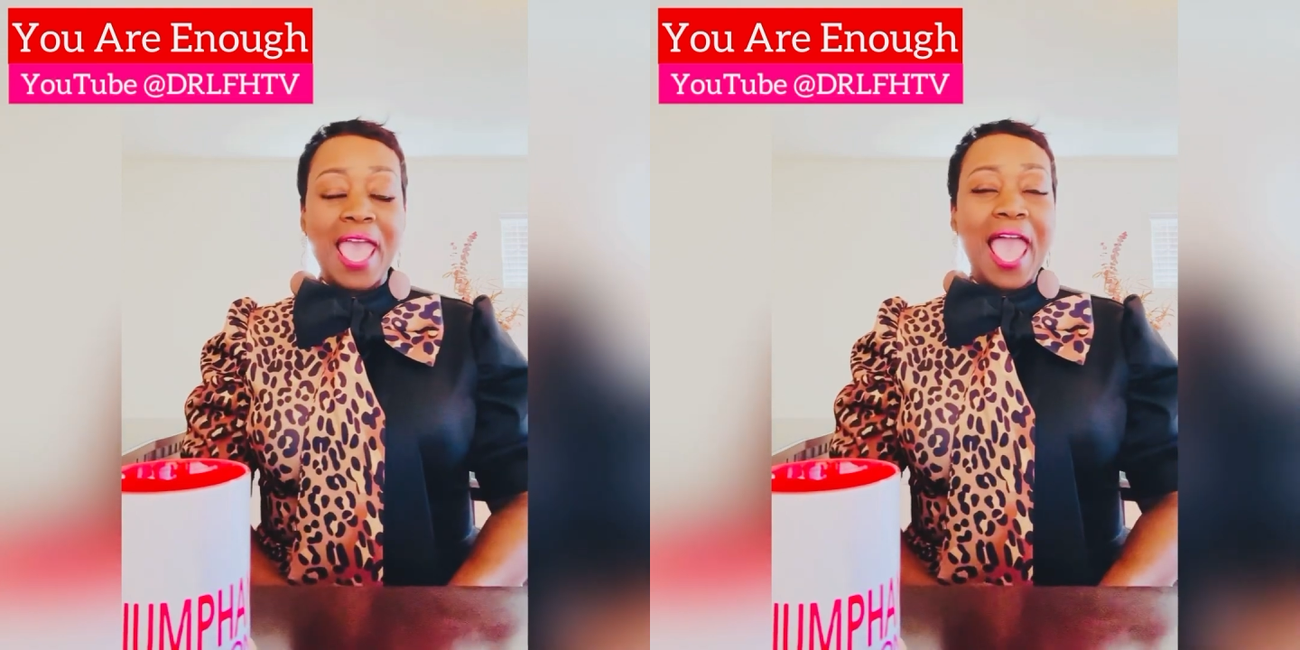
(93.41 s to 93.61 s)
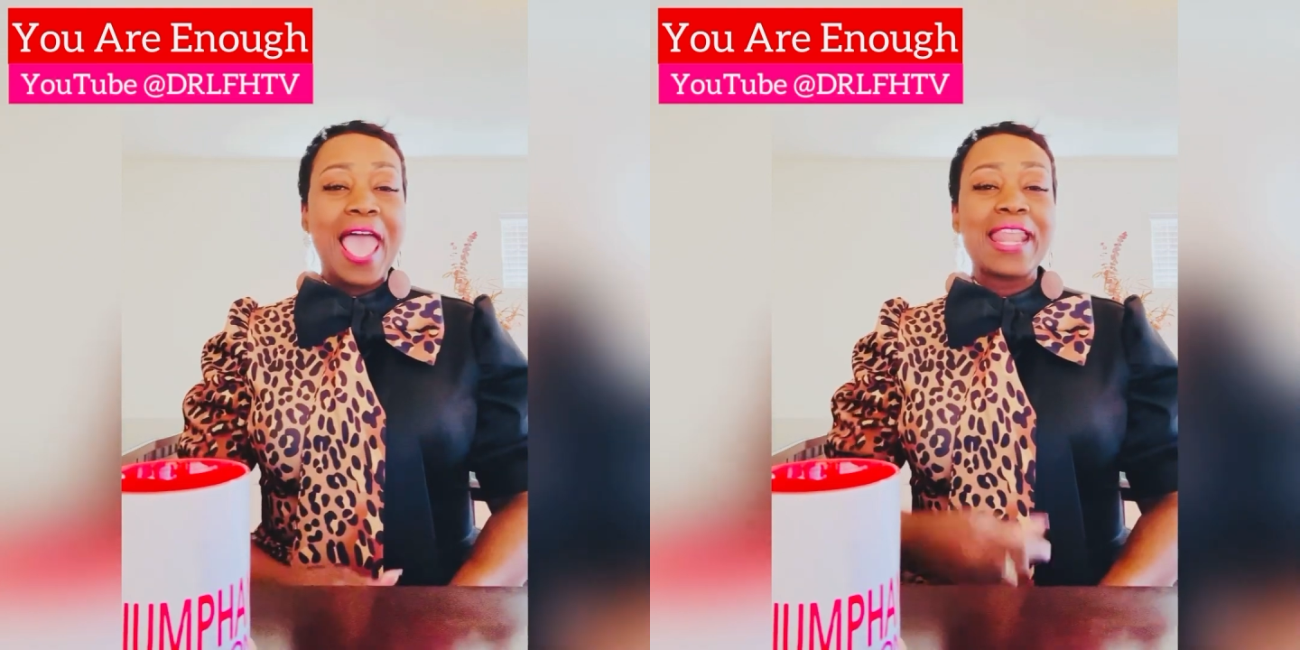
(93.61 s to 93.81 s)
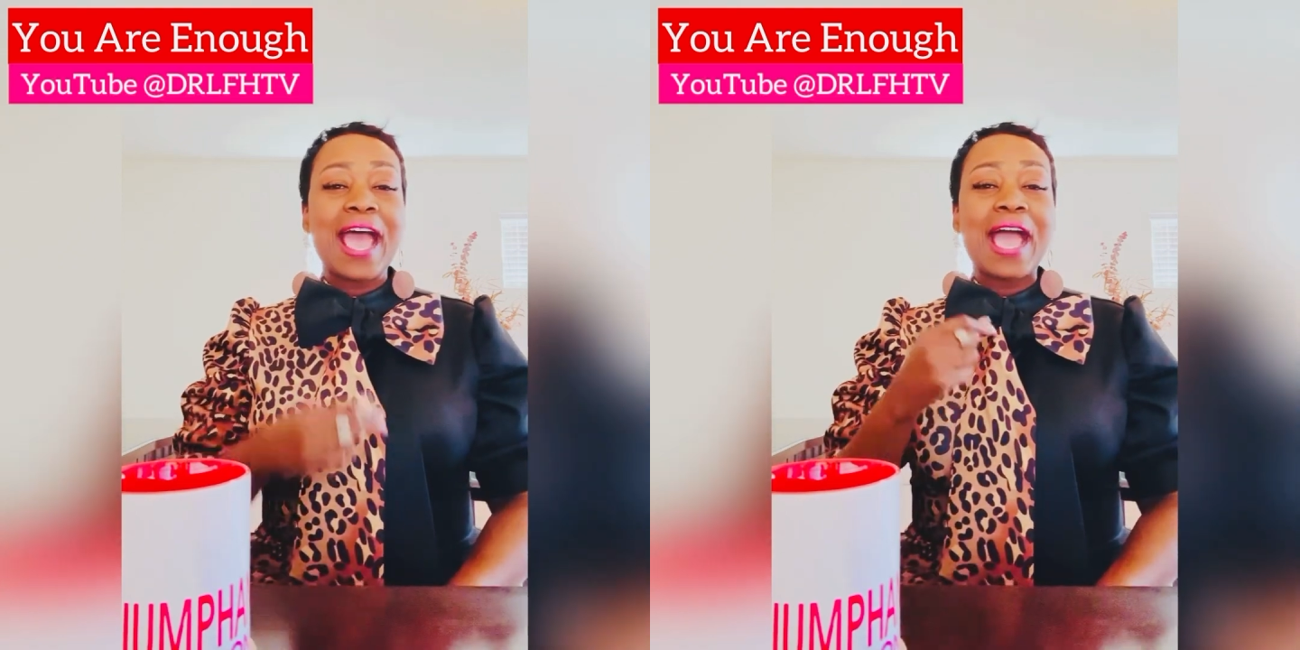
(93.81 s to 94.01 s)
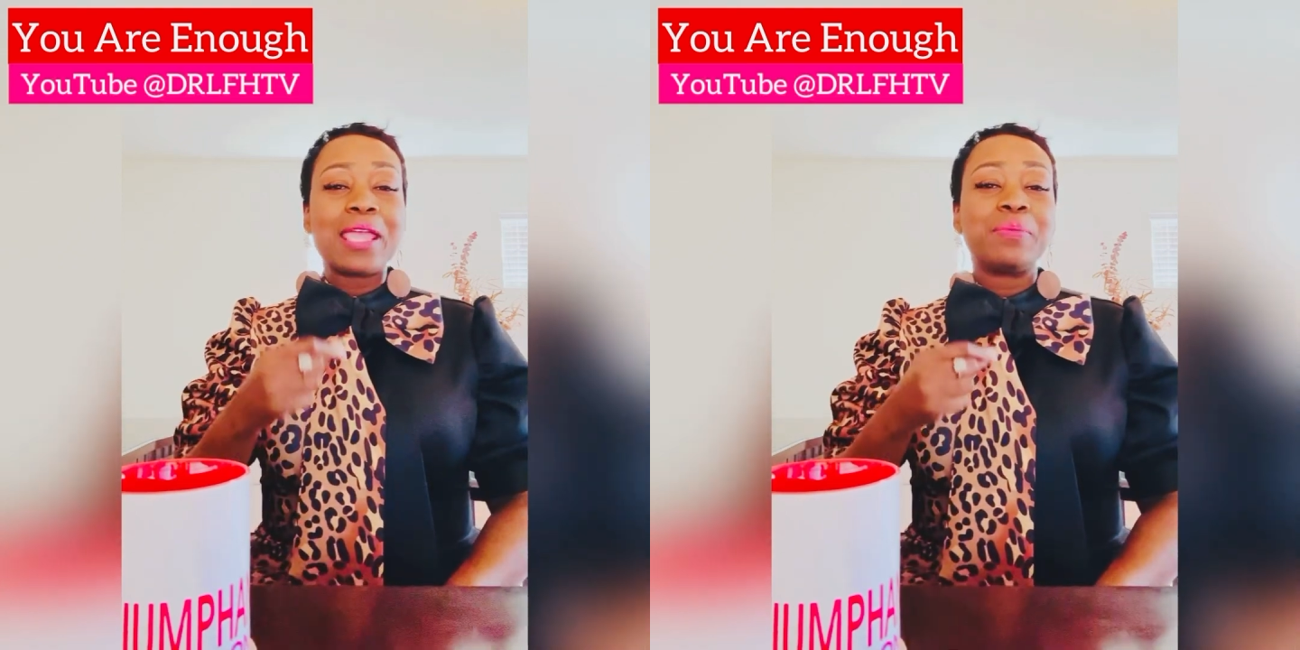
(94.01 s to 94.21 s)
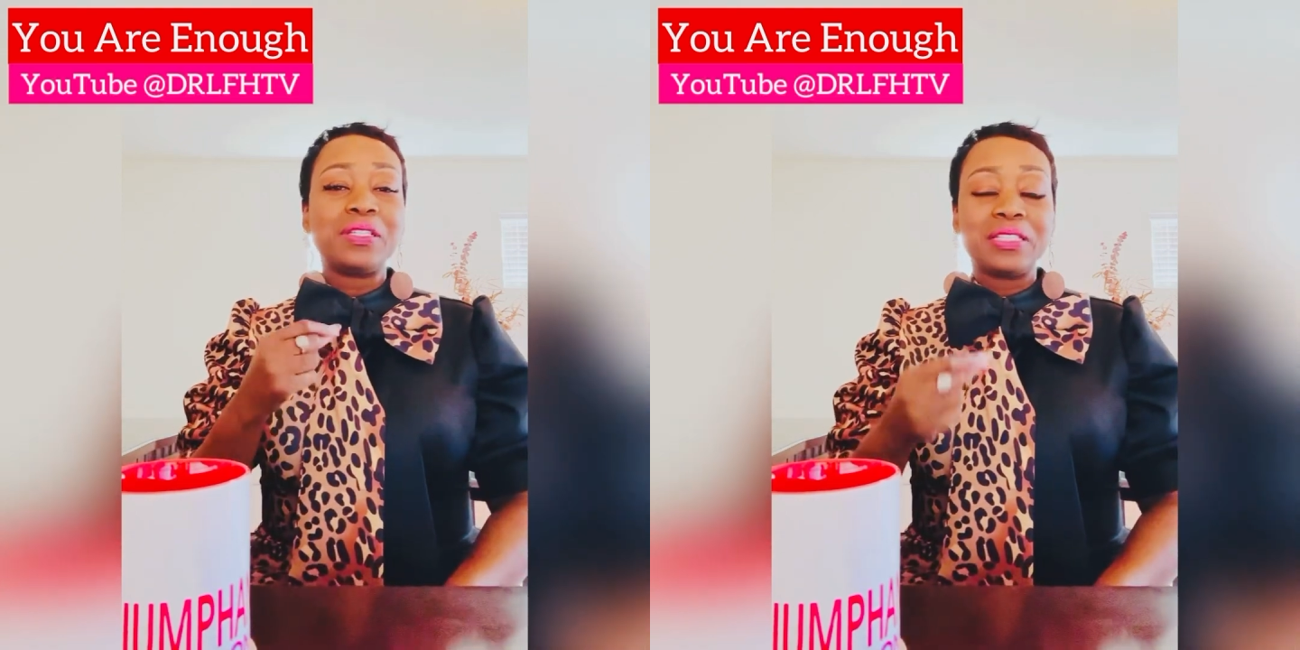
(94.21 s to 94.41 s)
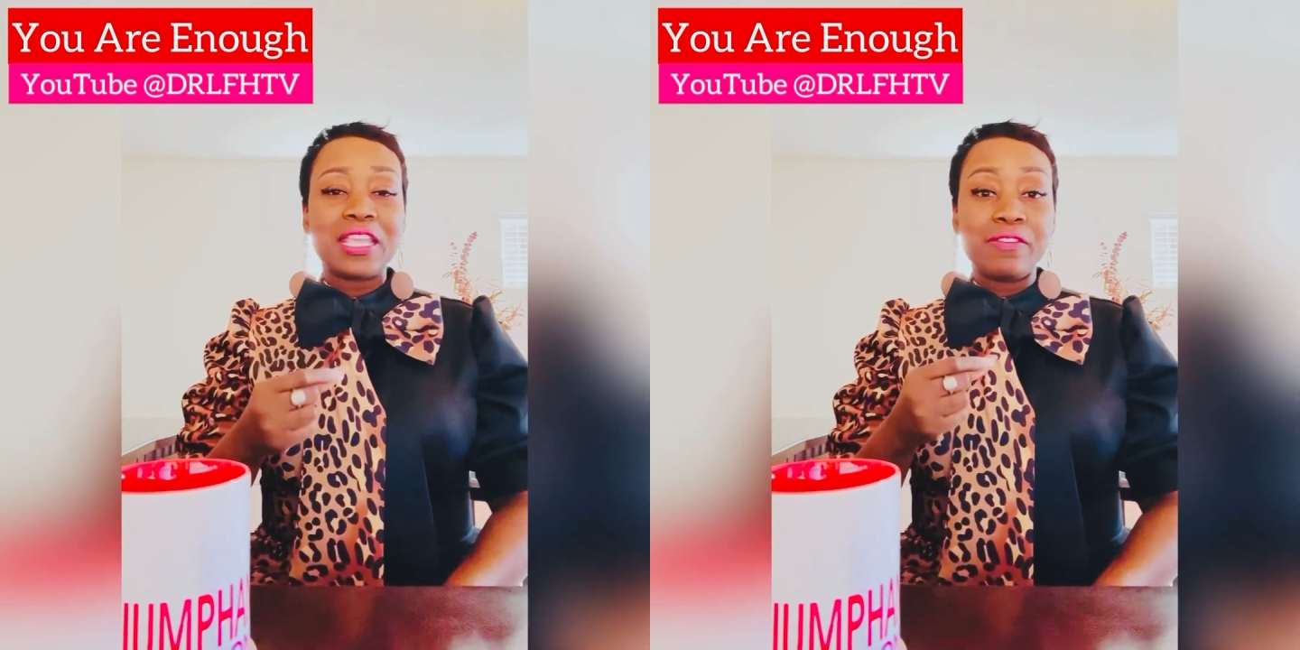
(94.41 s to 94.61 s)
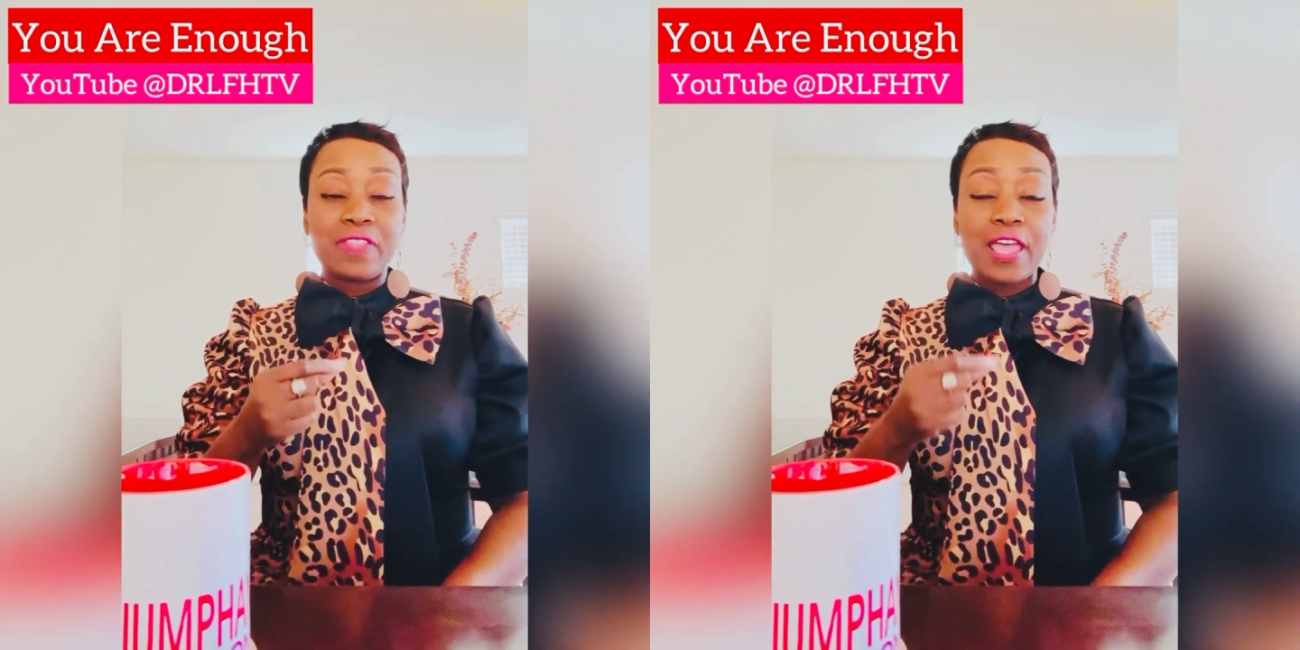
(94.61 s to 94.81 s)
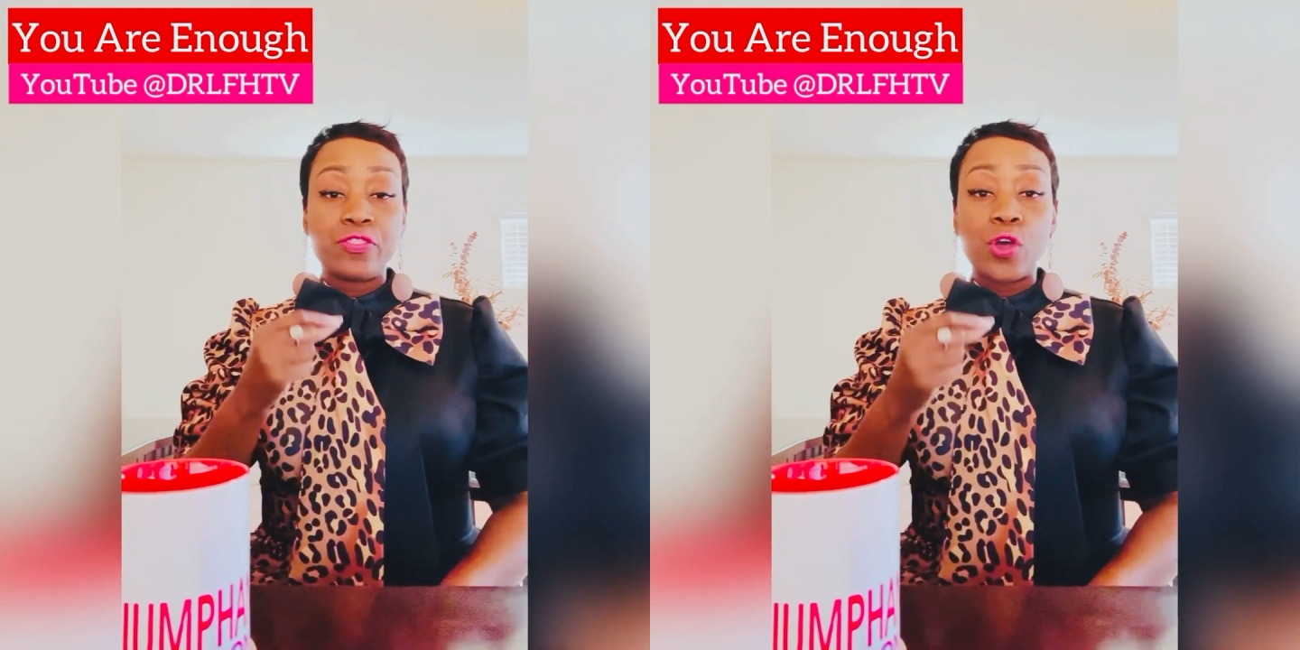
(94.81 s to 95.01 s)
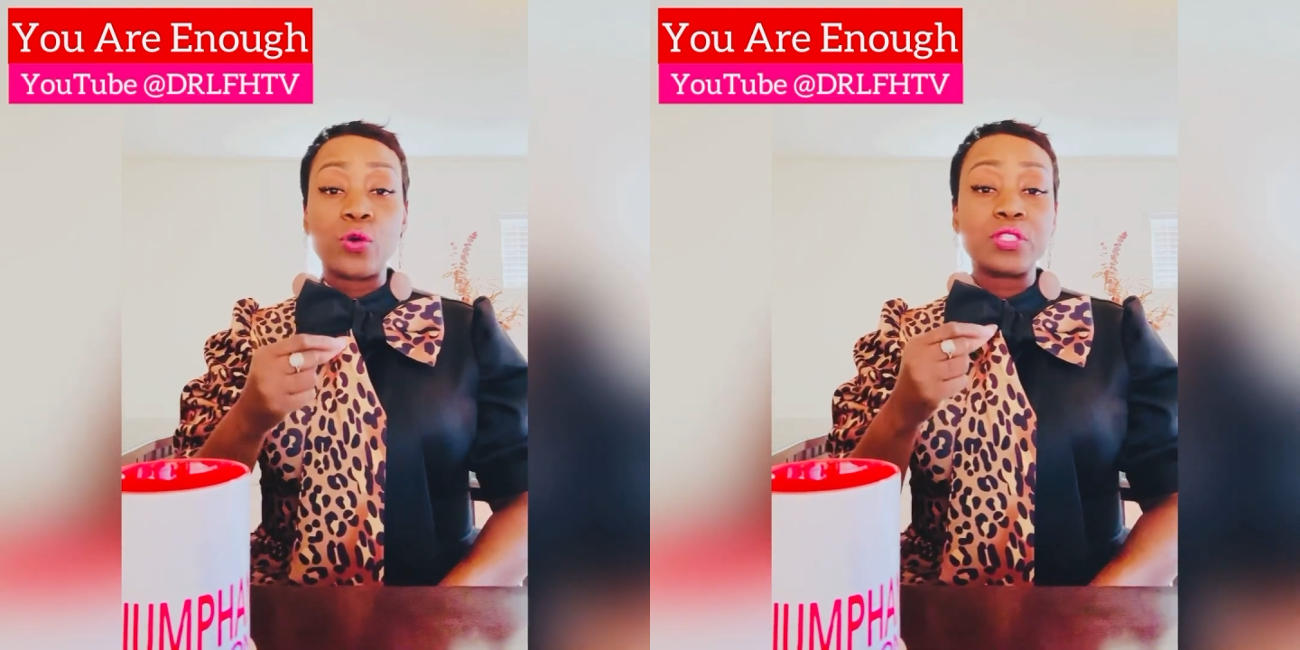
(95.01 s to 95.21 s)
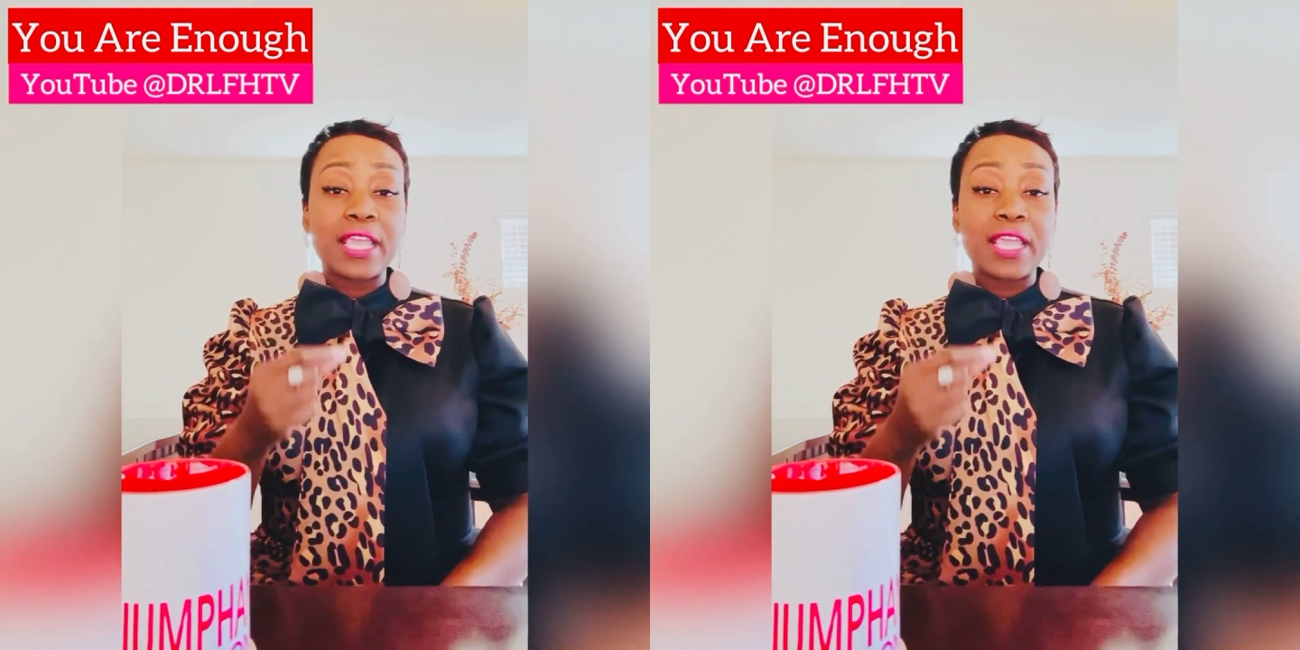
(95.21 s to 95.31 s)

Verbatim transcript: And I believe that those